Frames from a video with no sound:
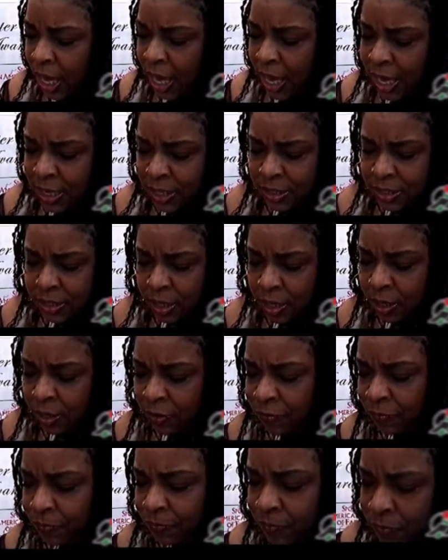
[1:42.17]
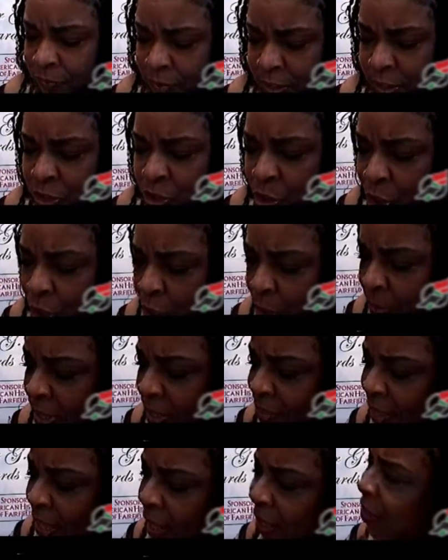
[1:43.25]
has
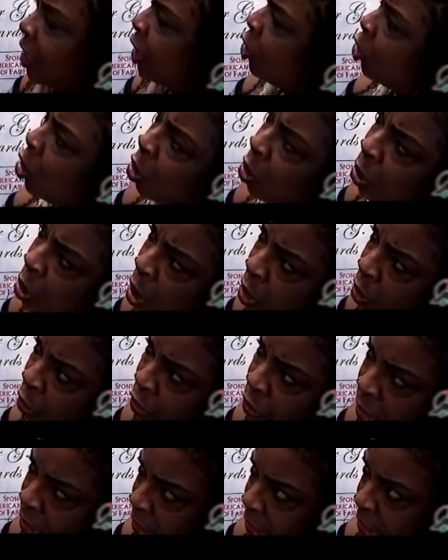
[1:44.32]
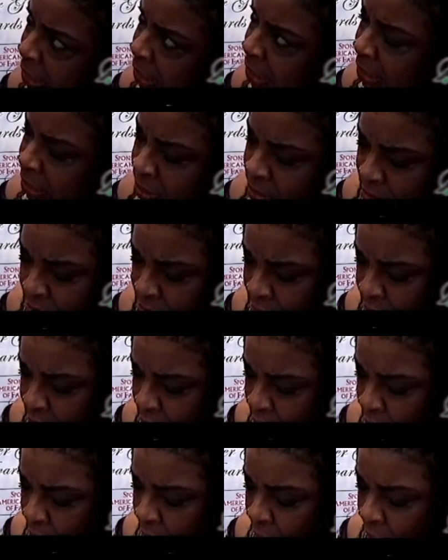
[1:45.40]
determined that they no longer need
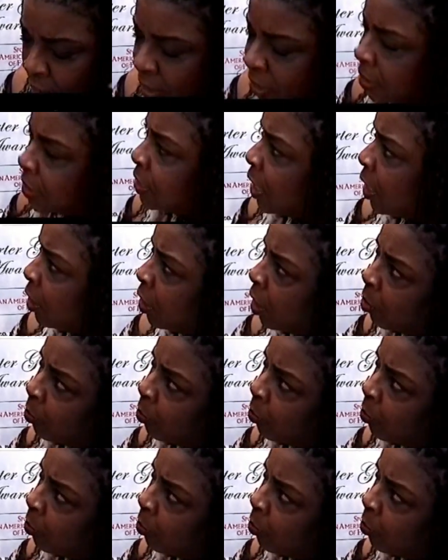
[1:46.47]
set